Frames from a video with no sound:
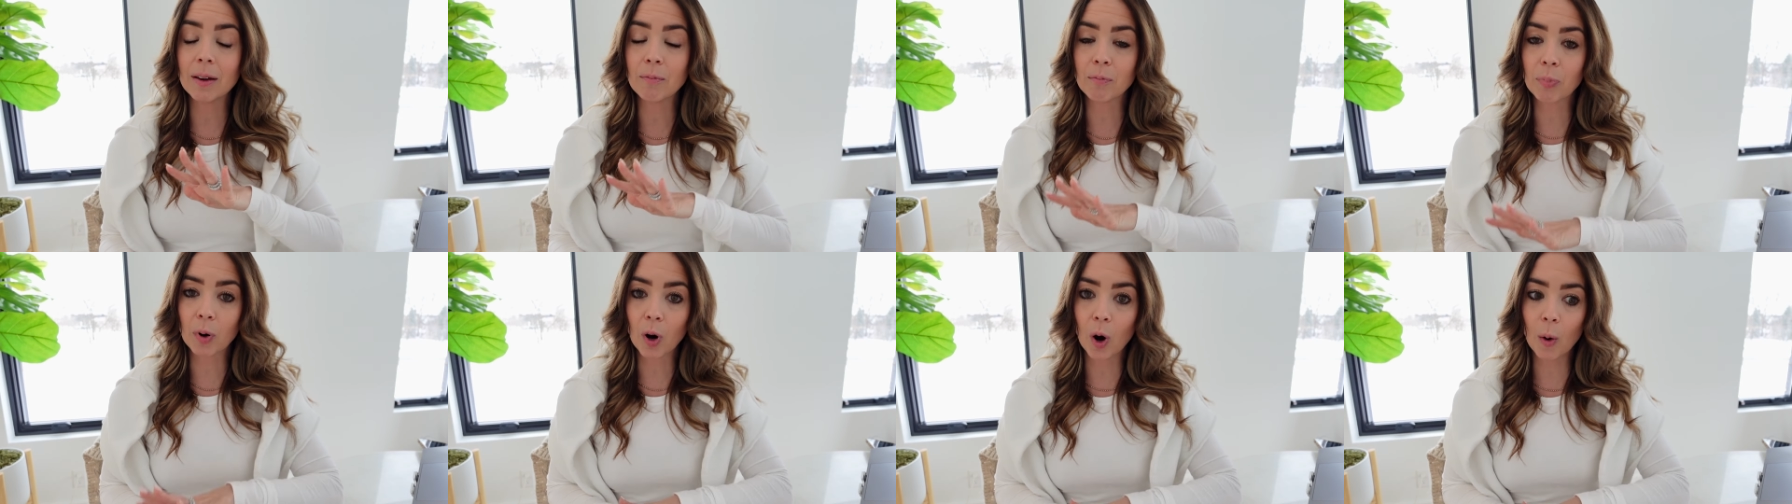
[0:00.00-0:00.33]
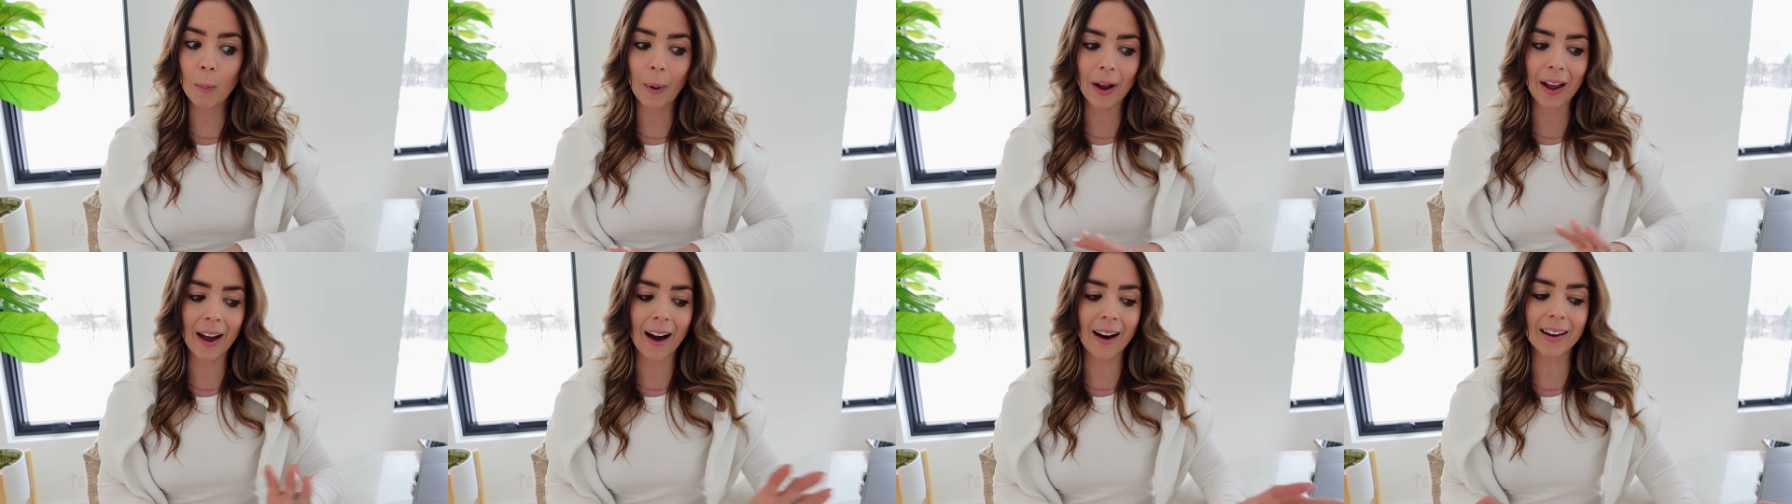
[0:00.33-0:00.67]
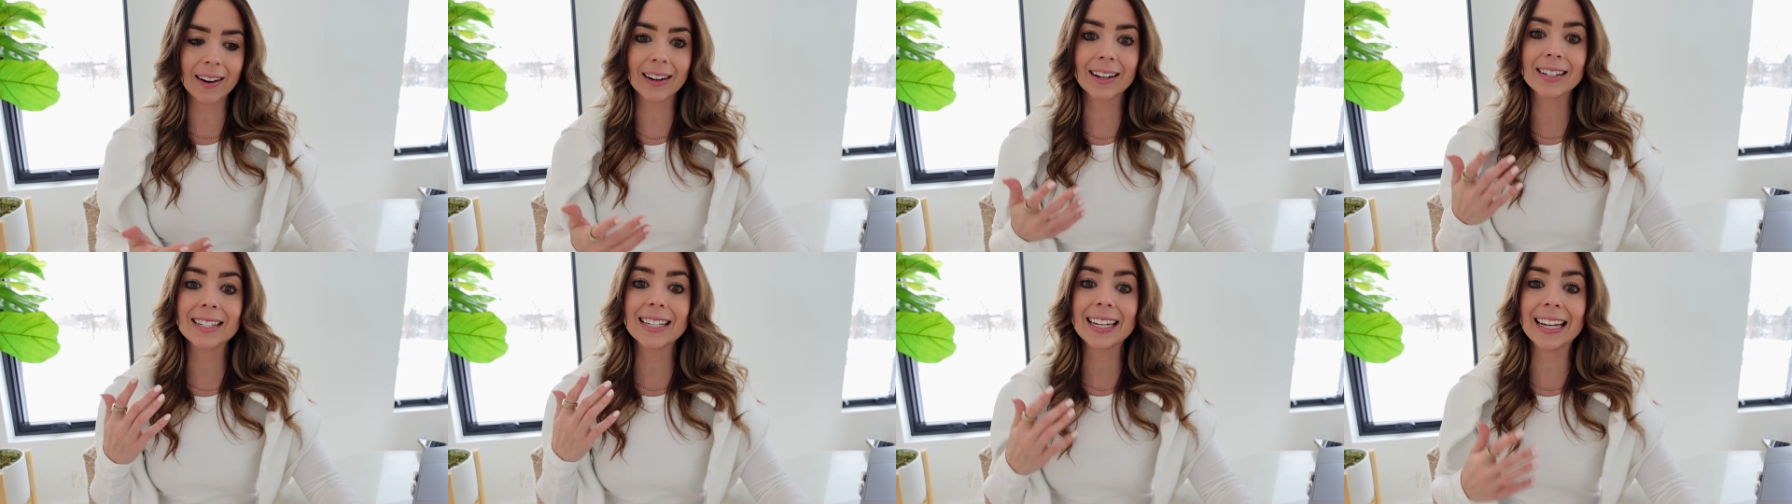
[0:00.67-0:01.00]
and
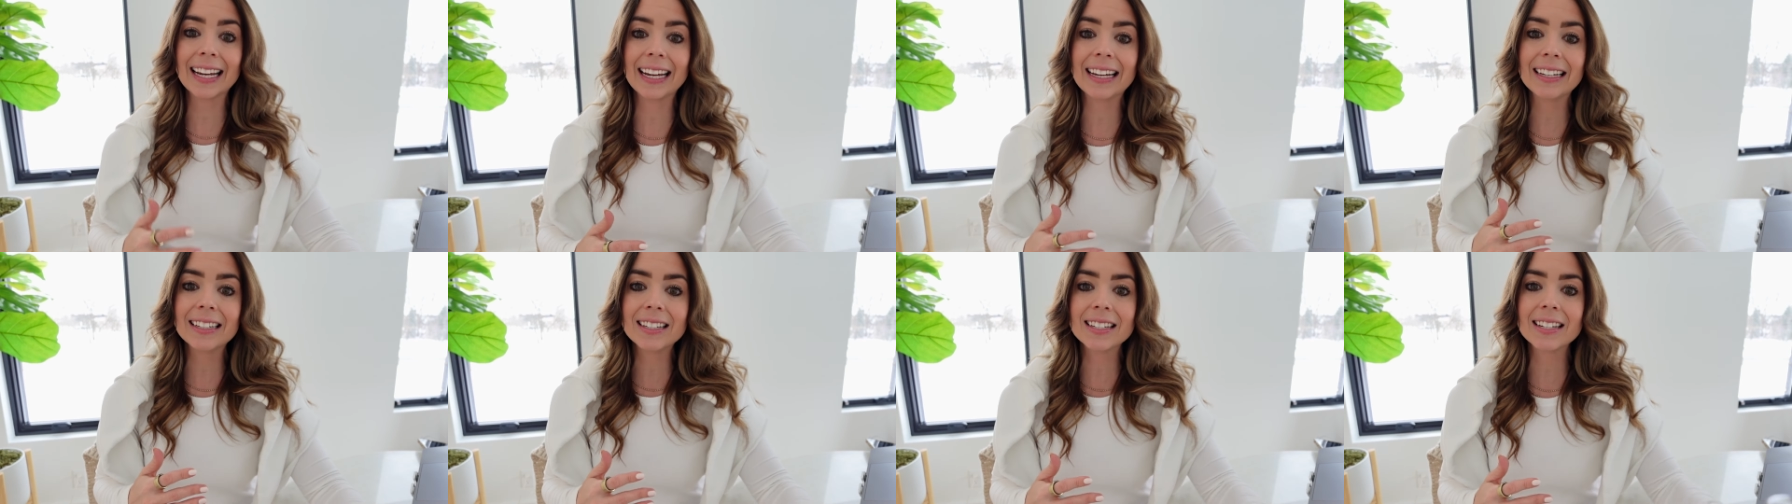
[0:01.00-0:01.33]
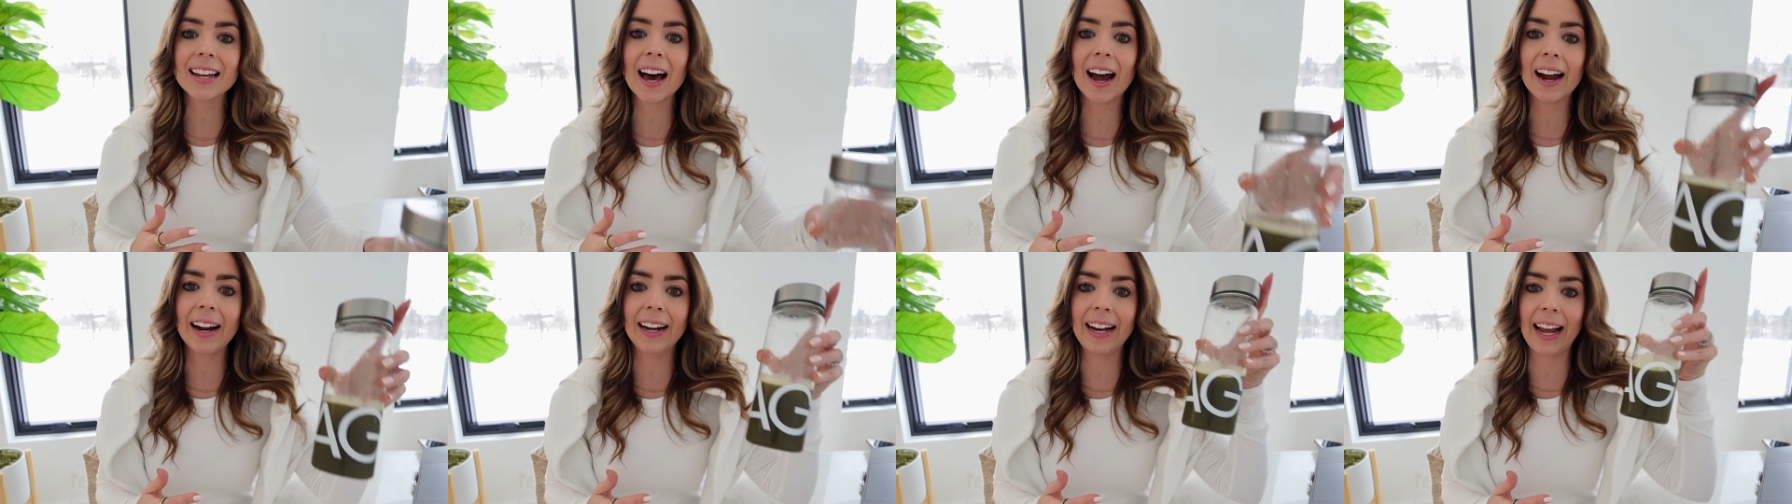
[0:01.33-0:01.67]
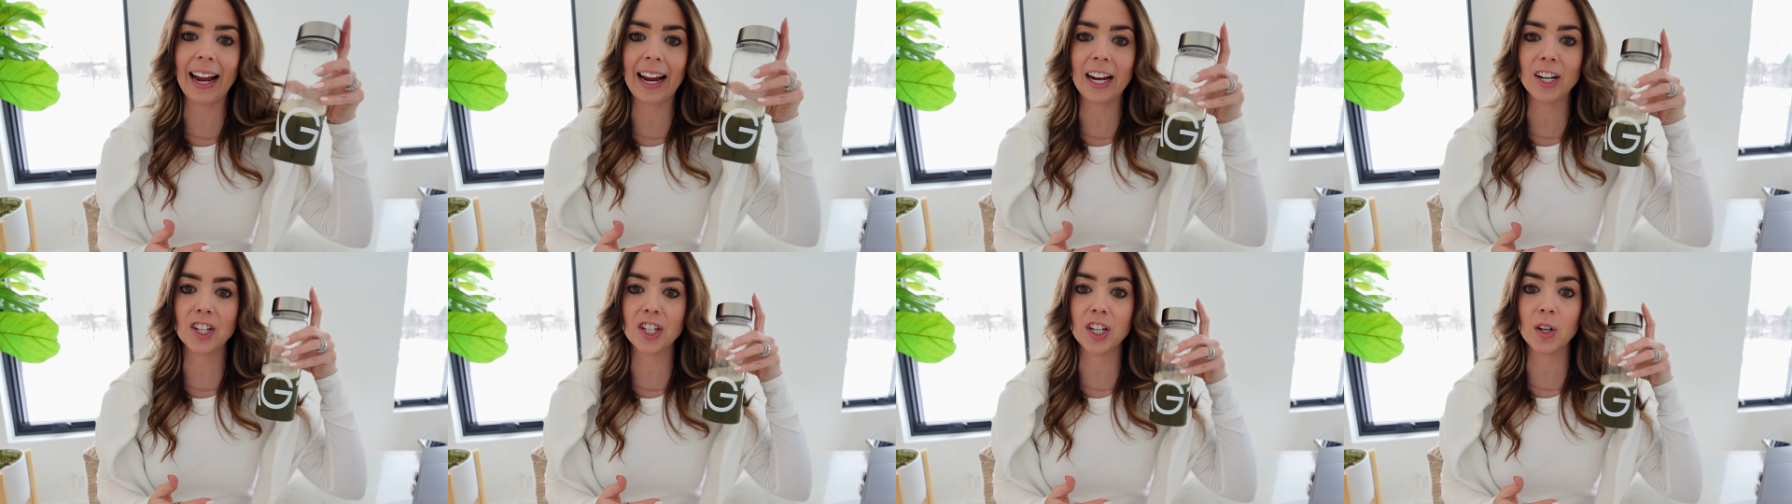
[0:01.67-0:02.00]
probiotics
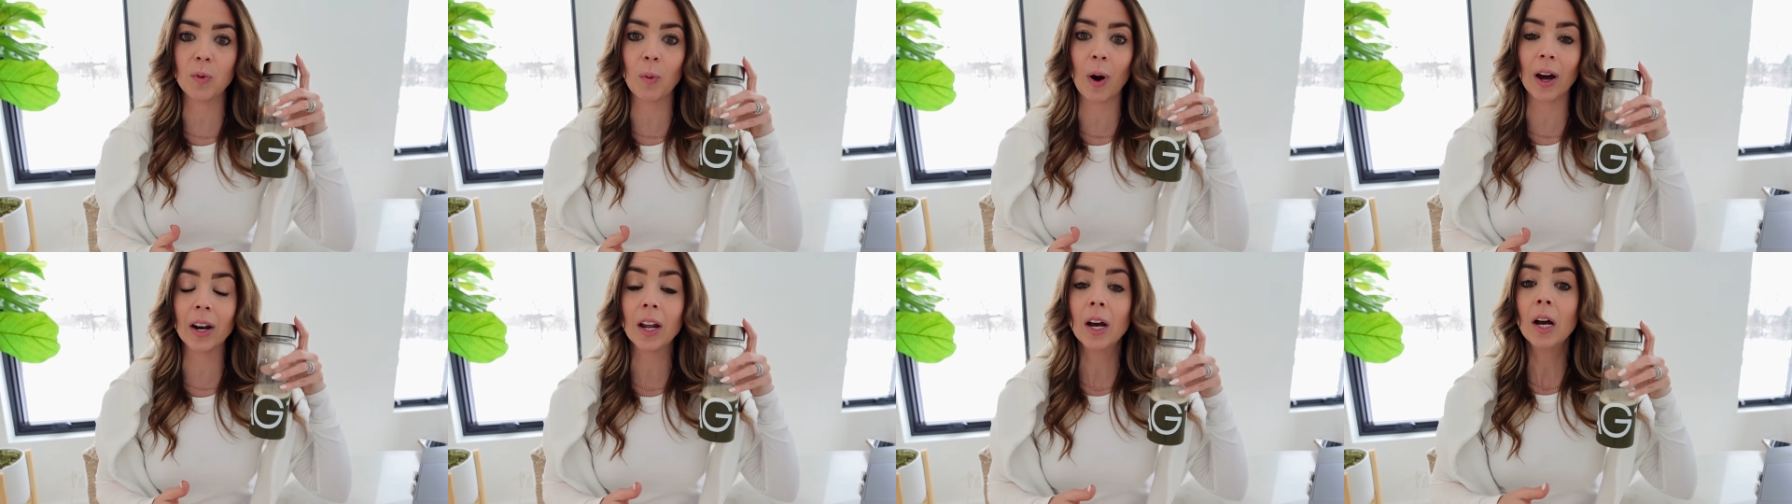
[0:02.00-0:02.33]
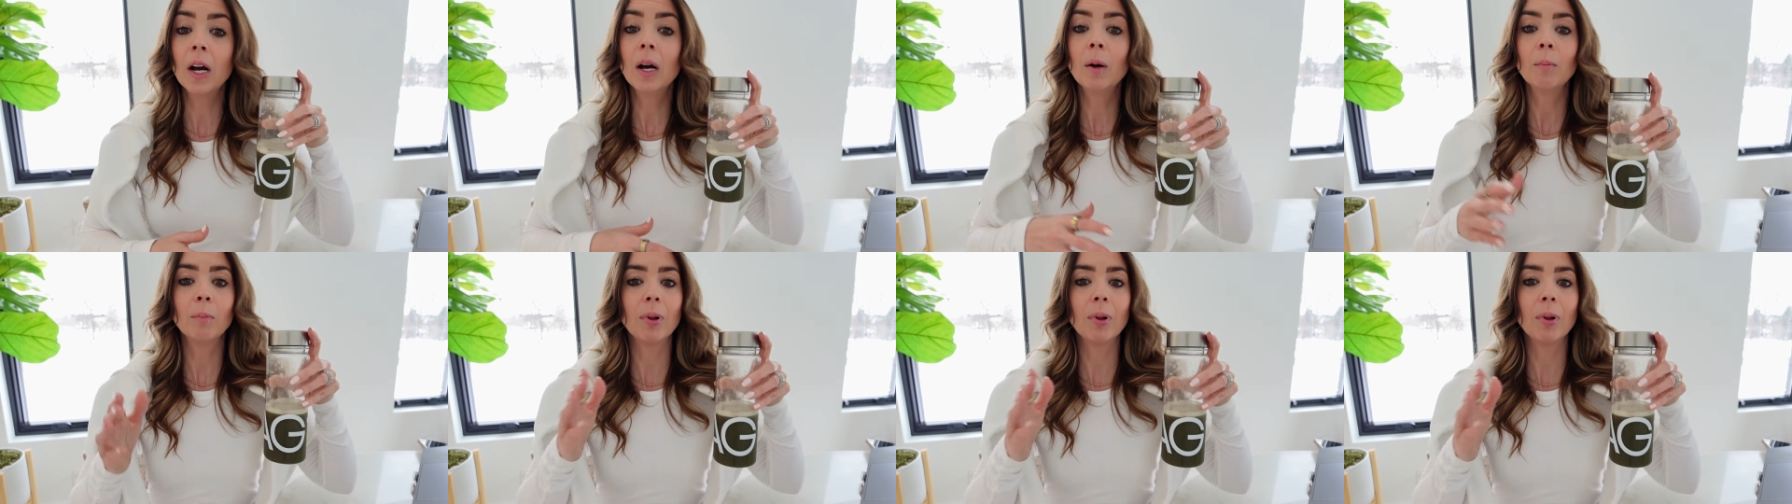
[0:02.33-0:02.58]
inside AG1,